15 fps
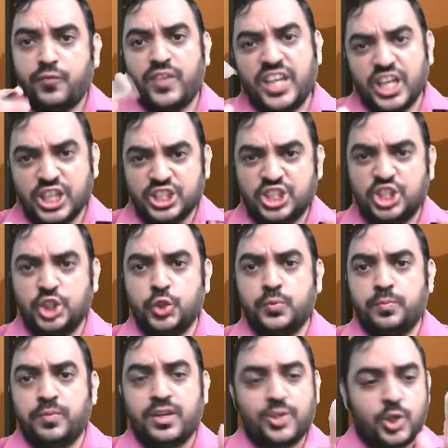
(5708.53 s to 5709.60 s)
we
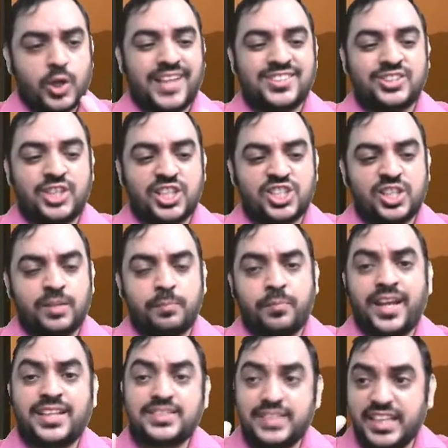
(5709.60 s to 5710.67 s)
assume transaction
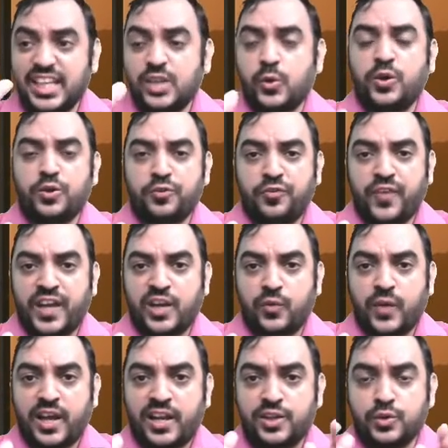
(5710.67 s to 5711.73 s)
price equal to fair
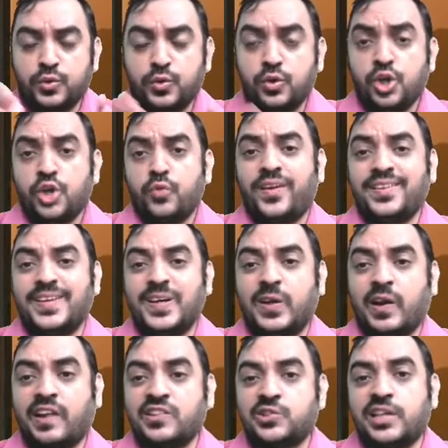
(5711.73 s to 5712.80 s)
value when the
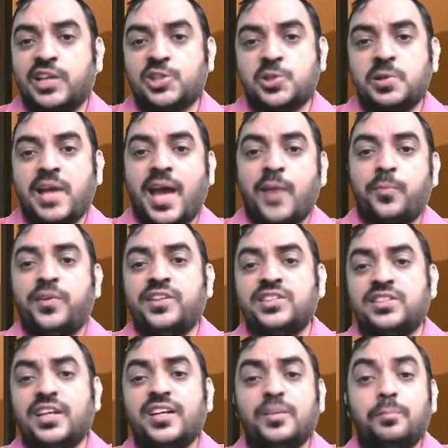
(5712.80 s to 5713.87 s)
transaction
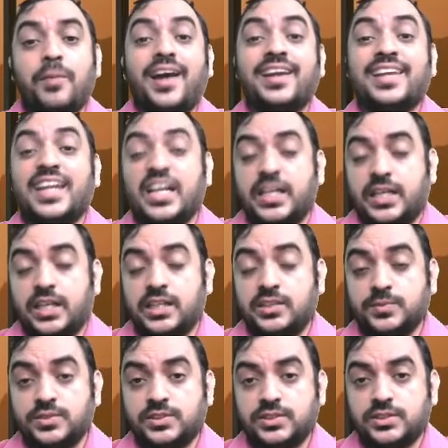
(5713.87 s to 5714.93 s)
happens at market
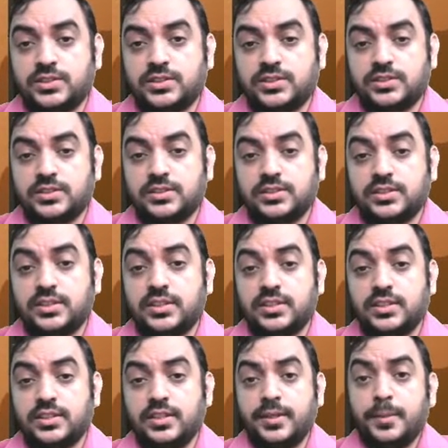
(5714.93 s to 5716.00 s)
terms.
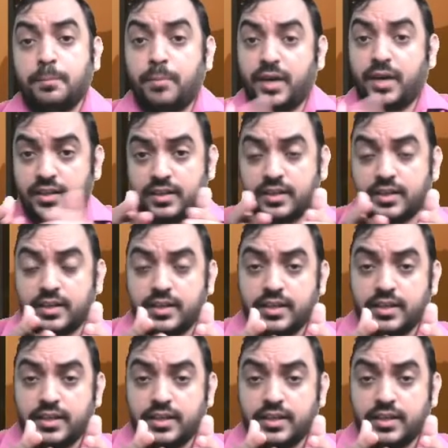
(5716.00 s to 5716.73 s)
But